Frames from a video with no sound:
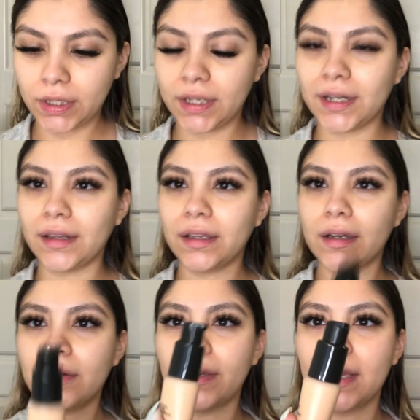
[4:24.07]
And I like
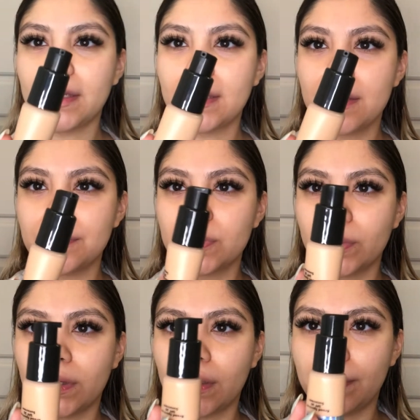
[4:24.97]
how it comes
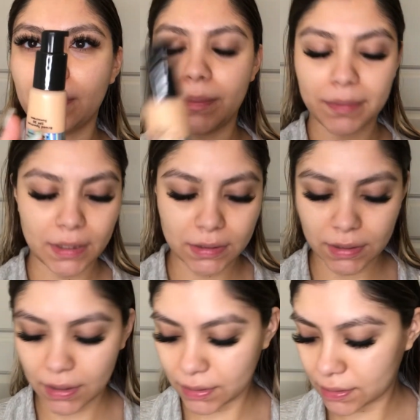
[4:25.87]
with the pumps. That's
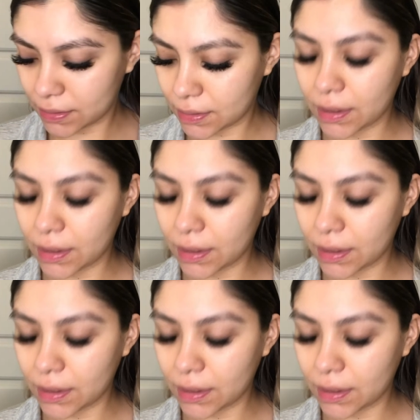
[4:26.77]
nice.